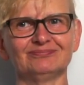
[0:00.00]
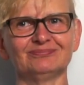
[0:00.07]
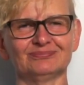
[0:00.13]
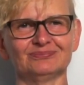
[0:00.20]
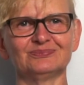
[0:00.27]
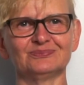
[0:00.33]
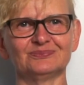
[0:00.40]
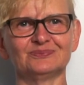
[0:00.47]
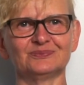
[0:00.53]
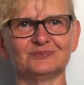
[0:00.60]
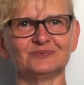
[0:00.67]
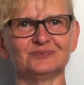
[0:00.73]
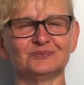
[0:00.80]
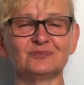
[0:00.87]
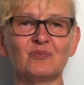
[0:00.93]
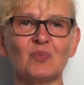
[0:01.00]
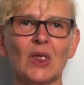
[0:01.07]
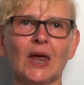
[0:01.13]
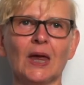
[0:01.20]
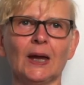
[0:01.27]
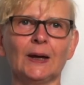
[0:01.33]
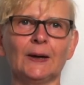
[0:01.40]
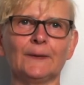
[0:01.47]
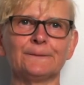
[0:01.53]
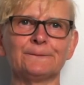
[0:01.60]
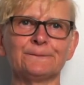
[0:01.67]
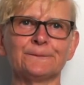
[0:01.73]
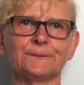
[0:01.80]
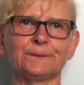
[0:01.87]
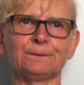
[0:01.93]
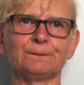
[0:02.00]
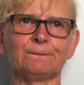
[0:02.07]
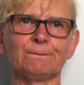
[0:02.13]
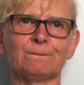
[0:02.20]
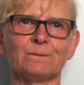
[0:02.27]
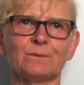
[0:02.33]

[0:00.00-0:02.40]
Yeah, you don't need money if you have your response.